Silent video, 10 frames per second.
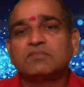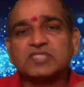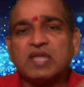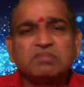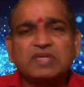
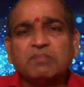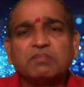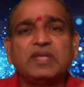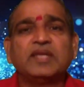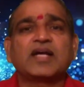some
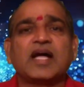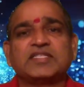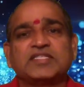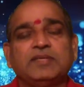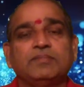temple in
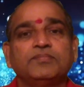Kashi.